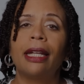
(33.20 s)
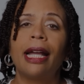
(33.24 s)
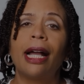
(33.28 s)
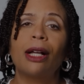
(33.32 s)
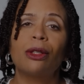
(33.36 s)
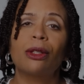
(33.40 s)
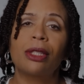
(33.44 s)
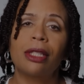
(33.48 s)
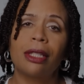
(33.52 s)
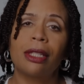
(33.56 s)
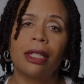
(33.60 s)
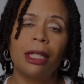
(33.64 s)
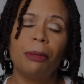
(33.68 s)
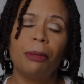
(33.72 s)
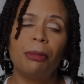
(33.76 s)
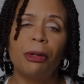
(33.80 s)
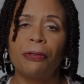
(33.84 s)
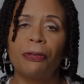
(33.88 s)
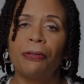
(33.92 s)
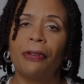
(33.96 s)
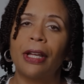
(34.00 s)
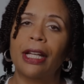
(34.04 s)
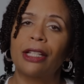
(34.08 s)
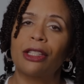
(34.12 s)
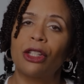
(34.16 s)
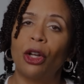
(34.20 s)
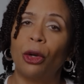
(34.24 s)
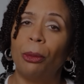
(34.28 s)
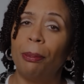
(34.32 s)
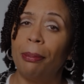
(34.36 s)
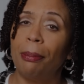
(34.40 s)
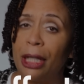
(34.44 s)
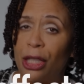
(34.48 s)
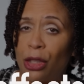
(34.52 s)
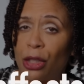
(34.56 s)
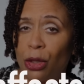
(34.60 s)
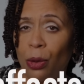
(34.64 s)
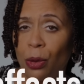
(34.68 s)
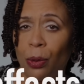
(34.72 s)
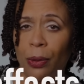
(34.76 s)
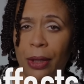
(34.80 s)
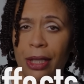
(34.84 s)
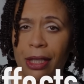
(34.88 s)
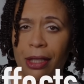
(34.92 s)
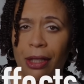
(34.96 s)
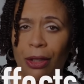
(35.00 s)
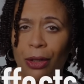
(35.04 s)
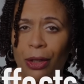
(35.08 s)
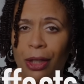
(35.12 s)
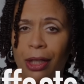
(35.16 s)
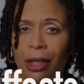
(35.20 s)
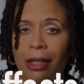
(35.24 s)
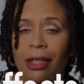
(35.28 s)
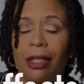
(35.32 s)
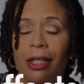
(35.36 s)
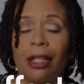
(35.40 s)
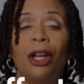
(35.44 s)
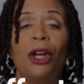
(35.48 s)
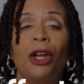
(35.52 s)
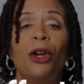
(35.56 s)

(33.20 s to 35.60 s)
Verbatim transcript: how sleep affects our mental resilience,